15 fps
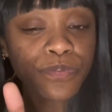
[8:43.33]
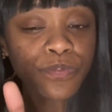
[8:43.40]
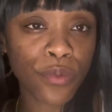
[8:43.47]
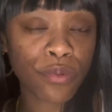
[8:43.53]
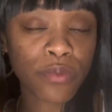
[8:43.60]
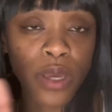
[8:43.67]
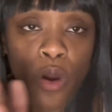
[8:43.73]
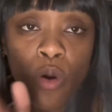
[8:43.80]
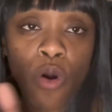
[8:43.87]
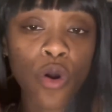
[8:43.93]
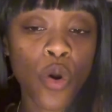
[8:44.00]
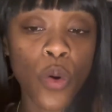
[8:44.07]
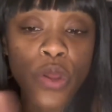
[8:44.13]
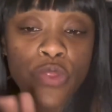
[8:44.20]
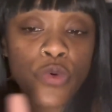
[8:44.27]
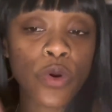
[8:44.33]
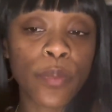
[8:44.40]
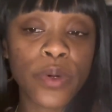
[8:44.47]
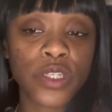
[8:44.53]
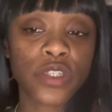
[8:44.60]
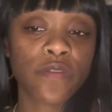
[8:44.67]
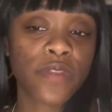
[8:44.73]
They're all going through a
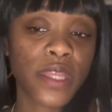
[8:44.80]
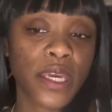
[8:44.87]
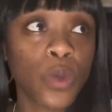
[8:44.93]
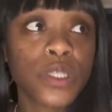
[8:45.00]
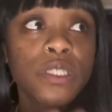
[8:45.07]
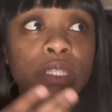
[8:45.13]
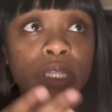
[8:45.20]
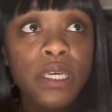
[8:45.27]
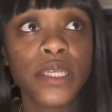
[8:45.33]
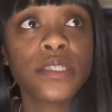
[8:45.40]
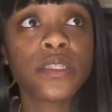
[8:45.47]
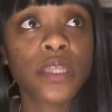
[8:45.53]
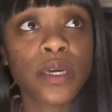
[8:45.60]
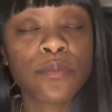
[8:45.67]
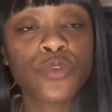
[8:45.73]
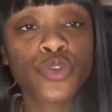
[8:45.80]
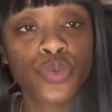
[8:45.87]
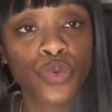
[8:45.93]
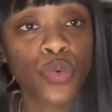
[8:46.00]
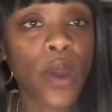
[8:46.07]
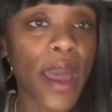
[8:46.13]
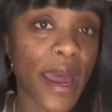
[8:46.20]
bunch of things, which leads them
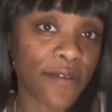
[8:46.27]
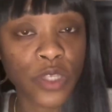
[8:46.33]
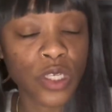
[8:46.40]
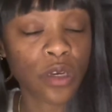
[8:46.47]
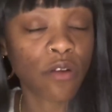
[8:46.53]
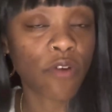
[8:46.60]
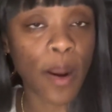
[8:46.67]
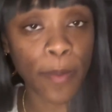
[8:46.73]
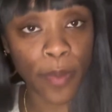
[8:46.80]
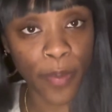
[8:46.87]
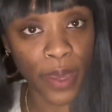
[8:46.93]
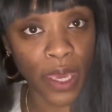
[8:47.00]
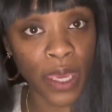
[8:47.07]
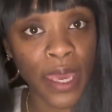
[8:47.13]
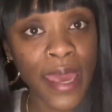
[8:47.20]
to have to rob a bank.